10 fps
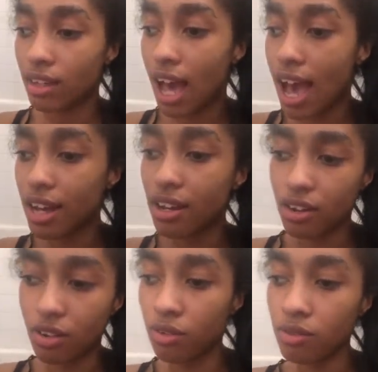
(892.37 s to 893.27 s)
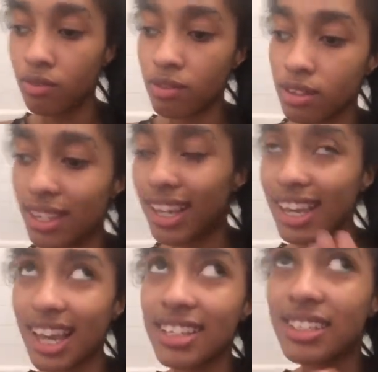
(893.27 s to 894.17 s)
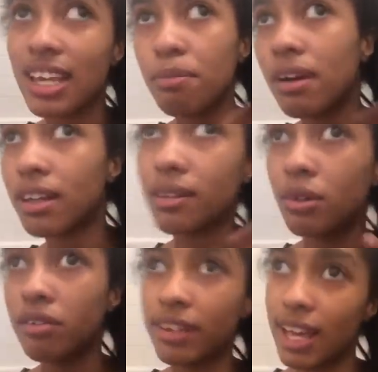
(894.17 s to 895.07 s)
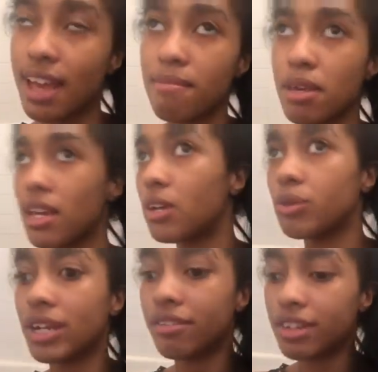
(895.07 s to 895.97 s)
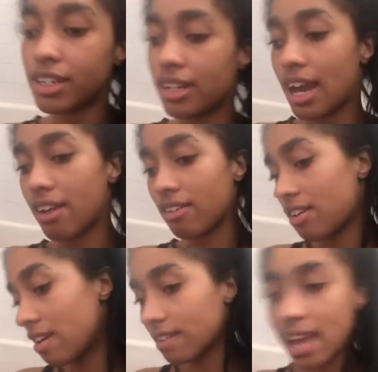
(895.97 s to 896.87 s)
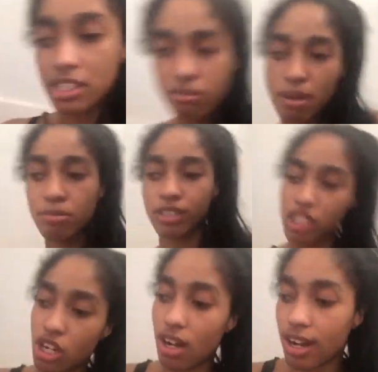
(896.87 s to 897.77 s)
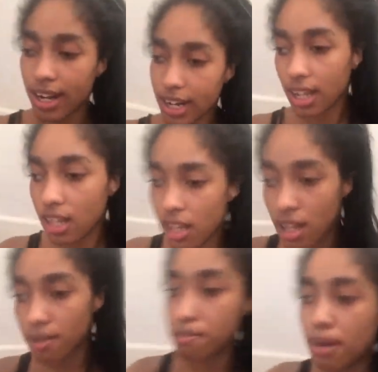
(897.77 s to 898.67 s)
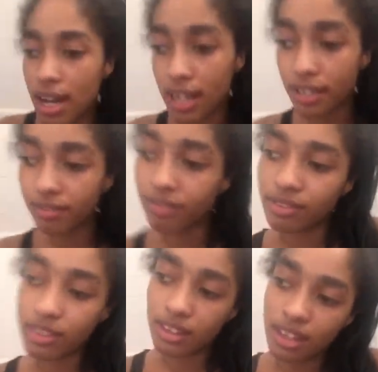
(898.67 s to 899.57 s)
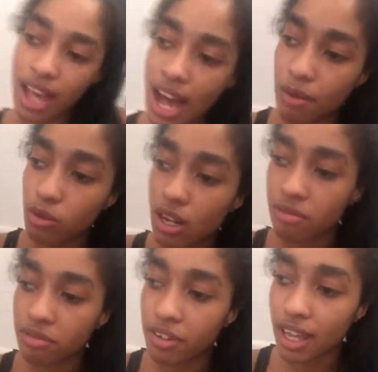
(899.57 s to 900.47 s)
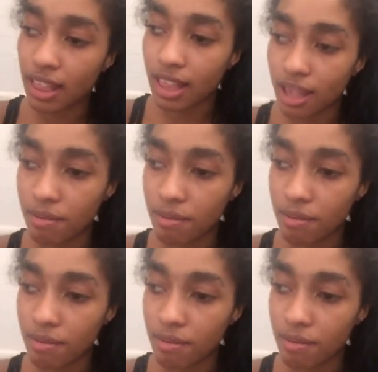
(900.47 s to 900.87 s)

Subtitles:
I know that yes, they probably will forget me or whatever. I don't know how cats' memories are, but I will never forget them.